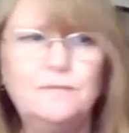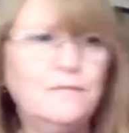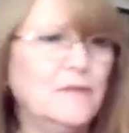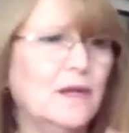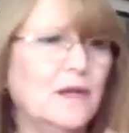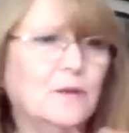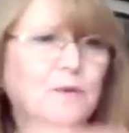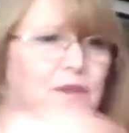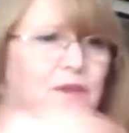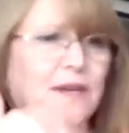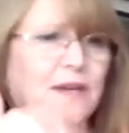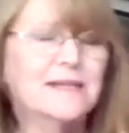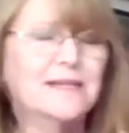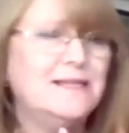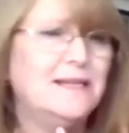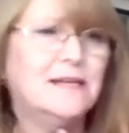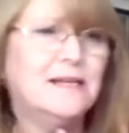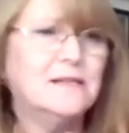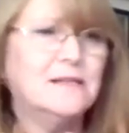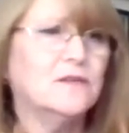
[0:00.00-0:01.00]
with
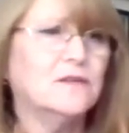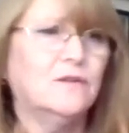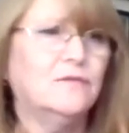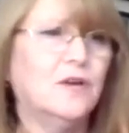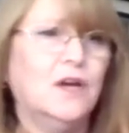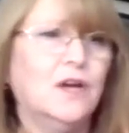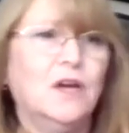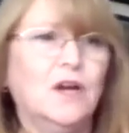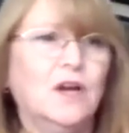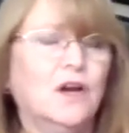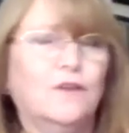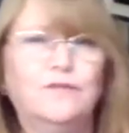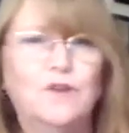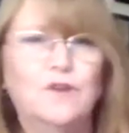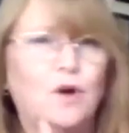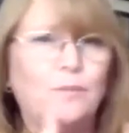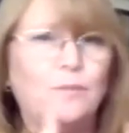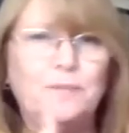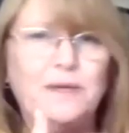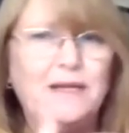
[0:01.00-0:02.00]
ideas of of
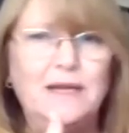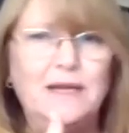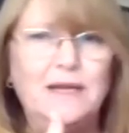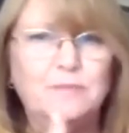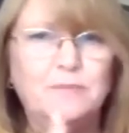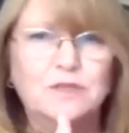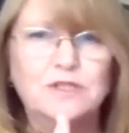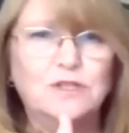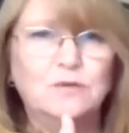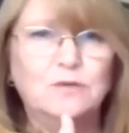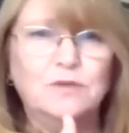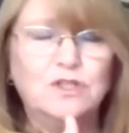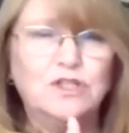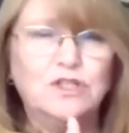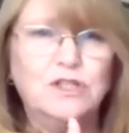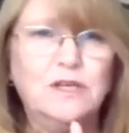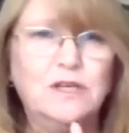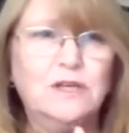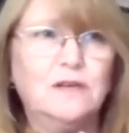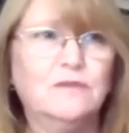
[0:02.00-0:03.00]
not being able to
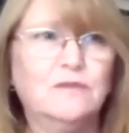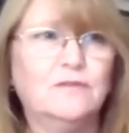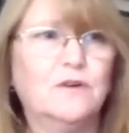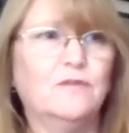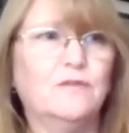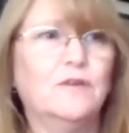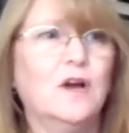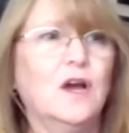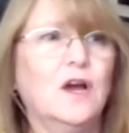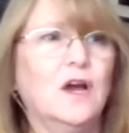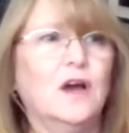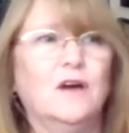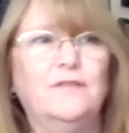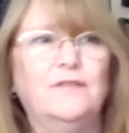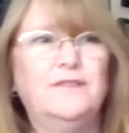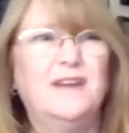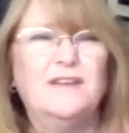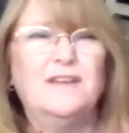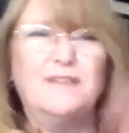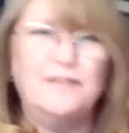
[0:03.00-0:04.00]
achieve of of
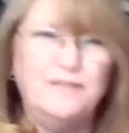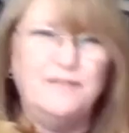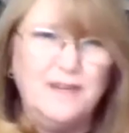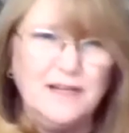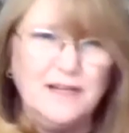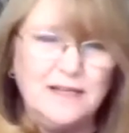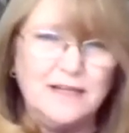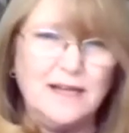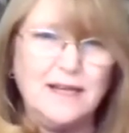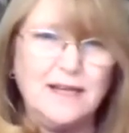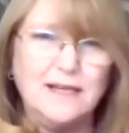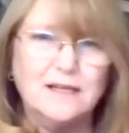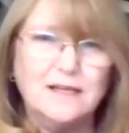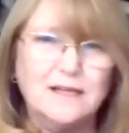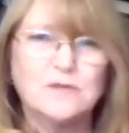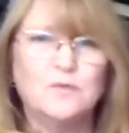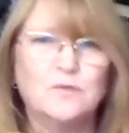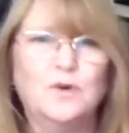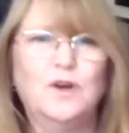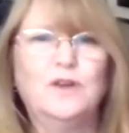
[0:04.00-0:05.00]
never feeling like
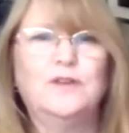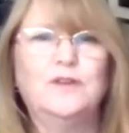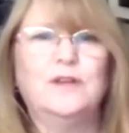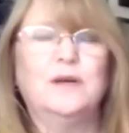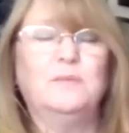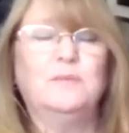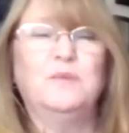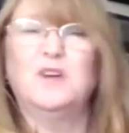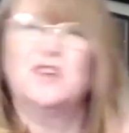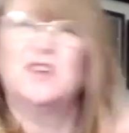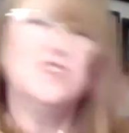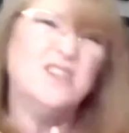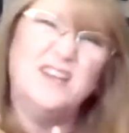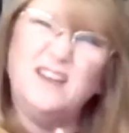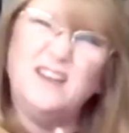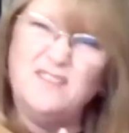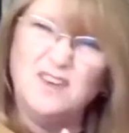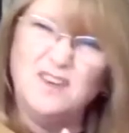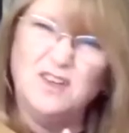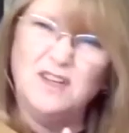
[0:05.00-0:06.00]
it's worth it because you're
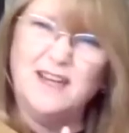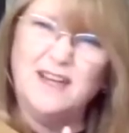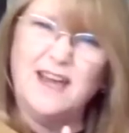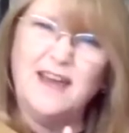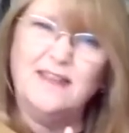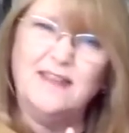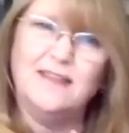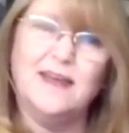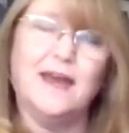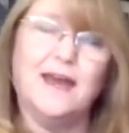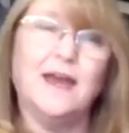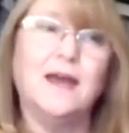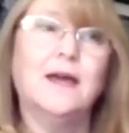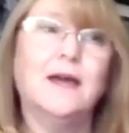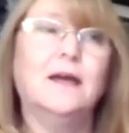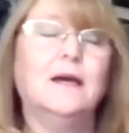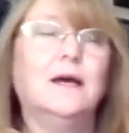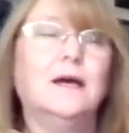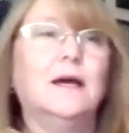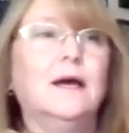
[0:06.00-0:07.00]
never going to get there
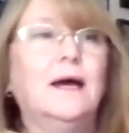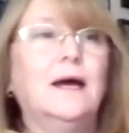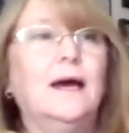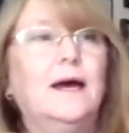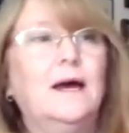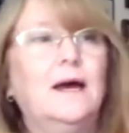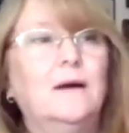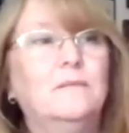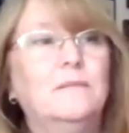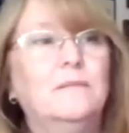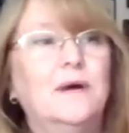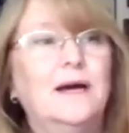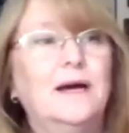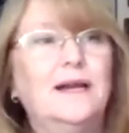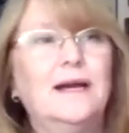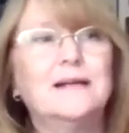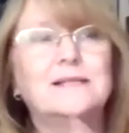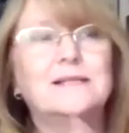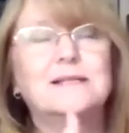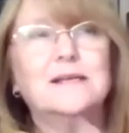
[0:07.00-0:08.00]
um, and
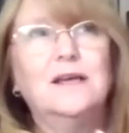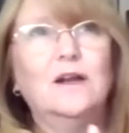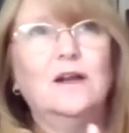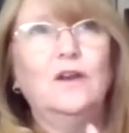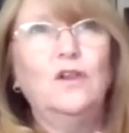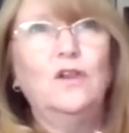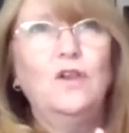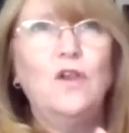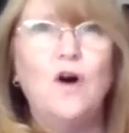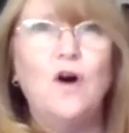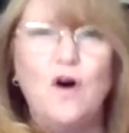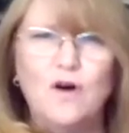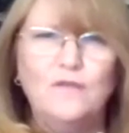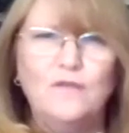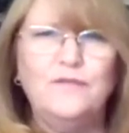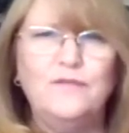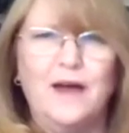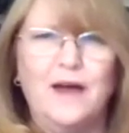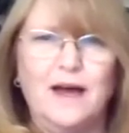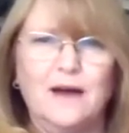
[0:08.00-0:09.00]
i see a lot of
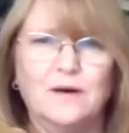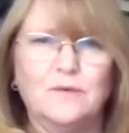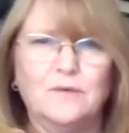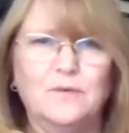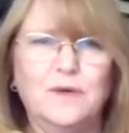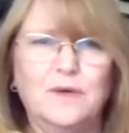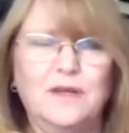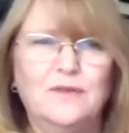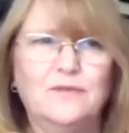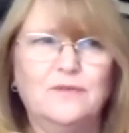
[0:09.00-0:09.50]
that with